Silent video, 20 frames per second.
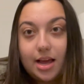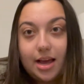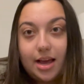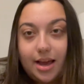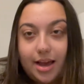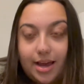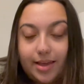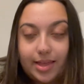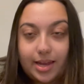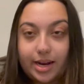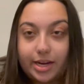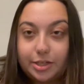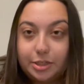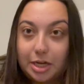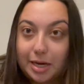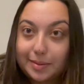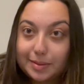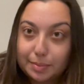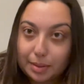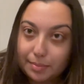And then I
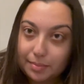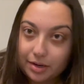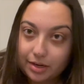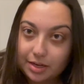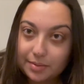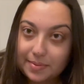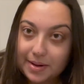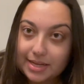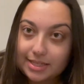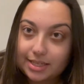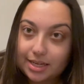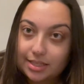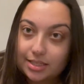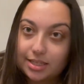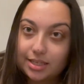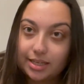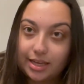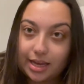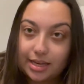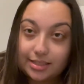stopped by Market Basket
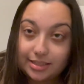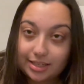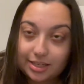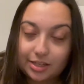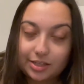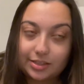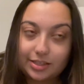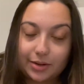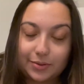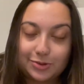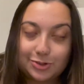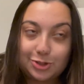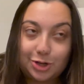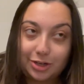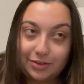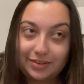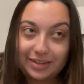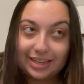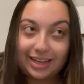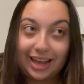to get dinner because I was
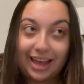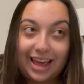starving.